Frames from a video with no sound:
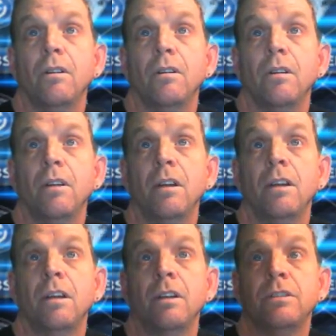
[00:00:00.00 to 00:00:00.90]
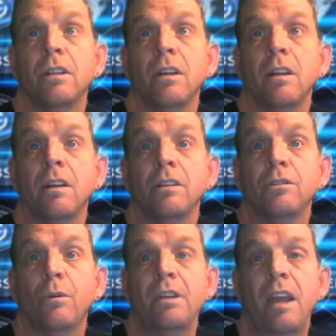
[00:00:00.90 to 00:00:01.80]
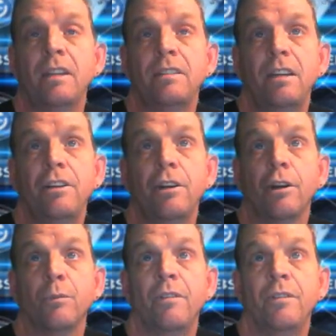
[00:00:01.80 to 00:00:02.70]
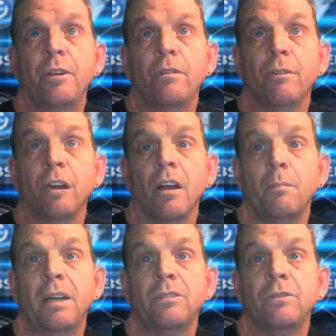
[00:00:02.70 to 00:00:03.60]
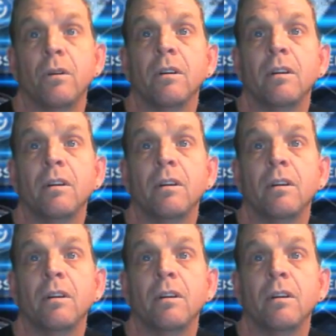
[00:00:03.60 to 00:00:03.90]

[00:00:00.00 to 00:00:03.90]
It's 2018 year in review for Elementor